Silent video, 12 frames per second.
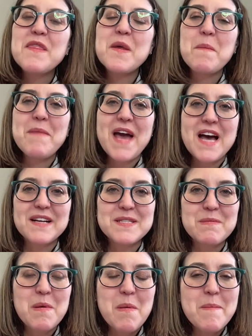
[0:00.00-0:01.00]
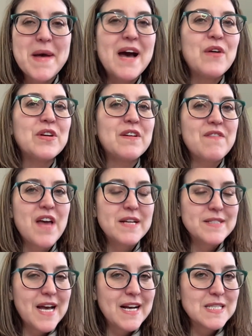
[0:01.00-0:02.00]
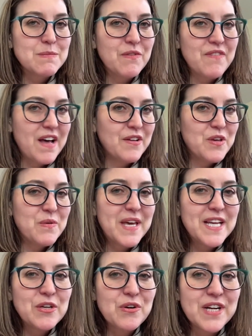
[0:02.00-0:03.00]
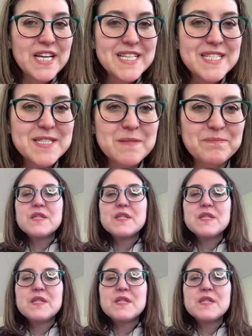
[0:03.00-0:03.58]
the maximum amount of that taxable value increase.